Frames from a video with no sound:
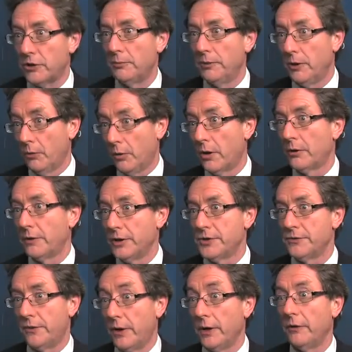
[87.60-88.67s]
to be awarded this
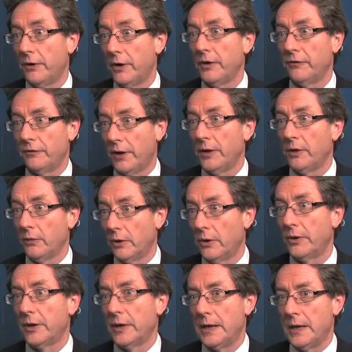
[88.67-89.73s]
very, very fine award.